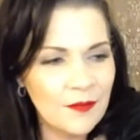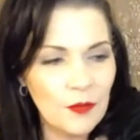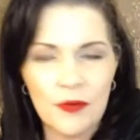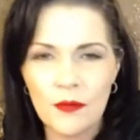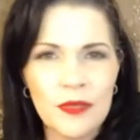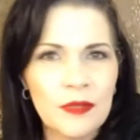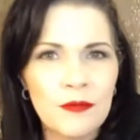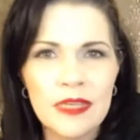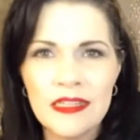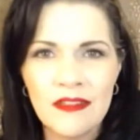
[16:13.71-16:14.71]
we
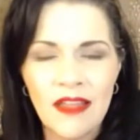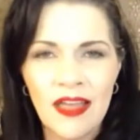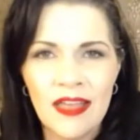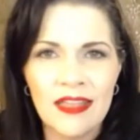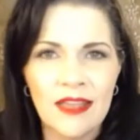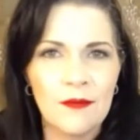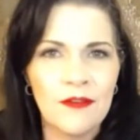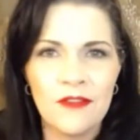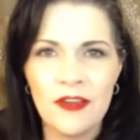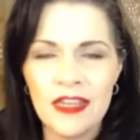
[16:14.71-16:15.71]
read a lot and we're
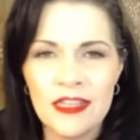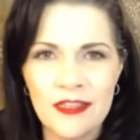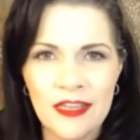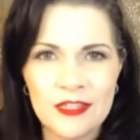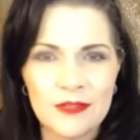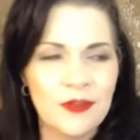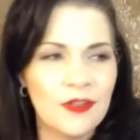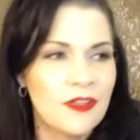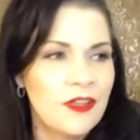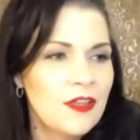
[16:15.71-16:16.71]
very
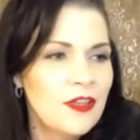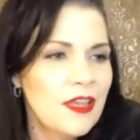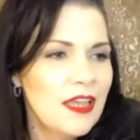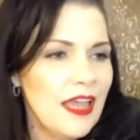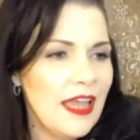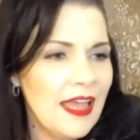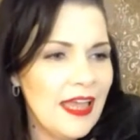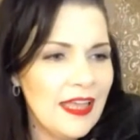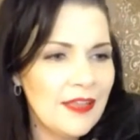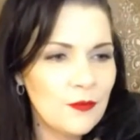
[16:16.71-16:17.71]
intellectual,
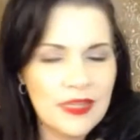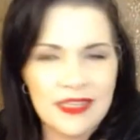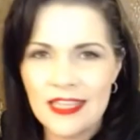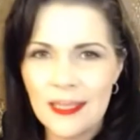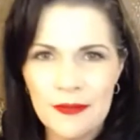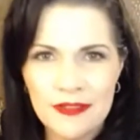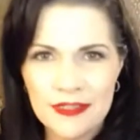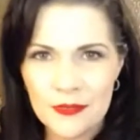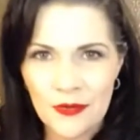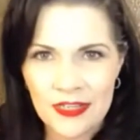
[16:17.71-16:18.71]
and we keep a
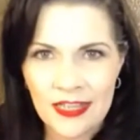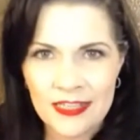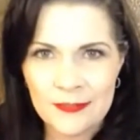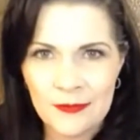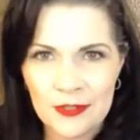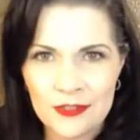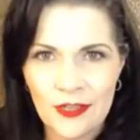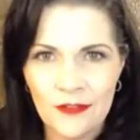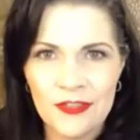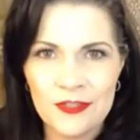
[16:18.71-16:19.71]
disorganized
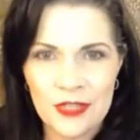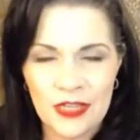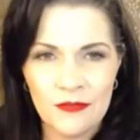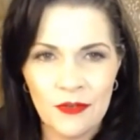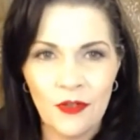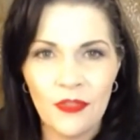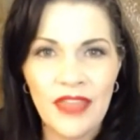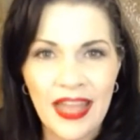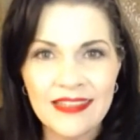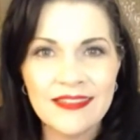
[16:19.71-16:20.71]
bookshelf in general,
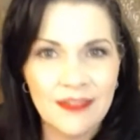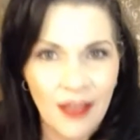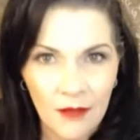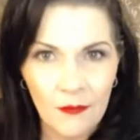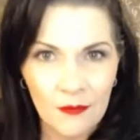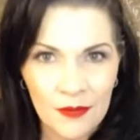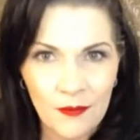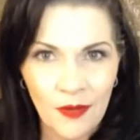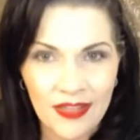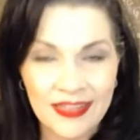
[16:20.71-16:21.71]
that is not what we
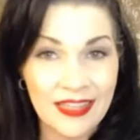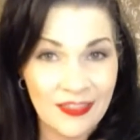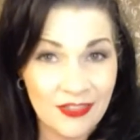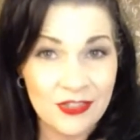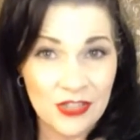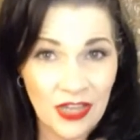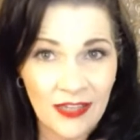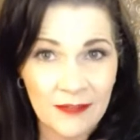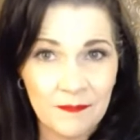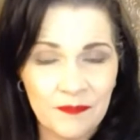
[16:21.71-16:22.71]
want in the
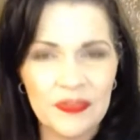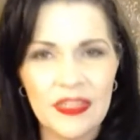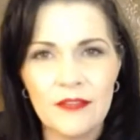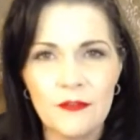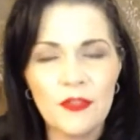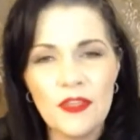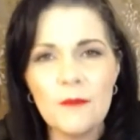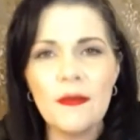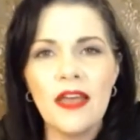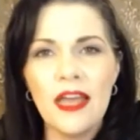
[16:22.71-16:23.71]
shot. If you think
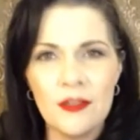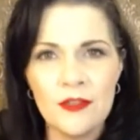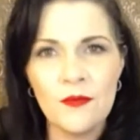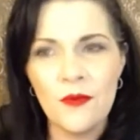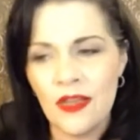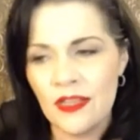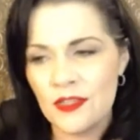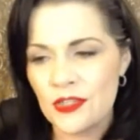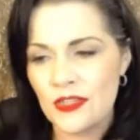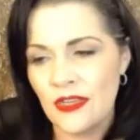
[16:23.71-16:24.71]
about how you
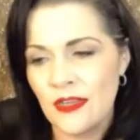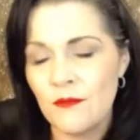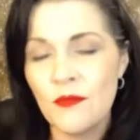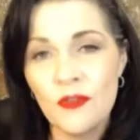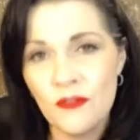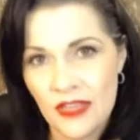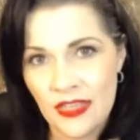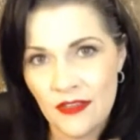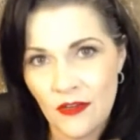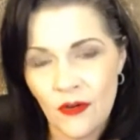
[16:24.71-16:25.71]
watch a
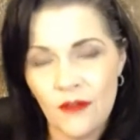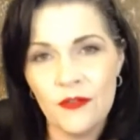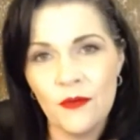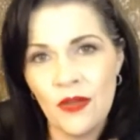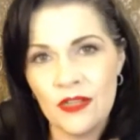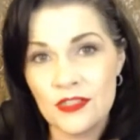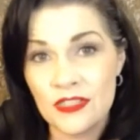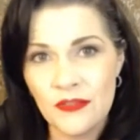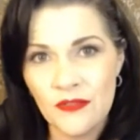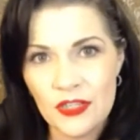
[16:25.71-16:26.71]
movie, or if you watch a
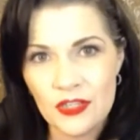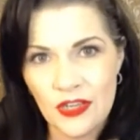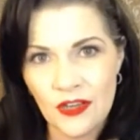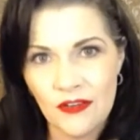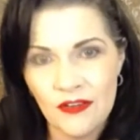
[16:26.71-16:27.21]
TV show,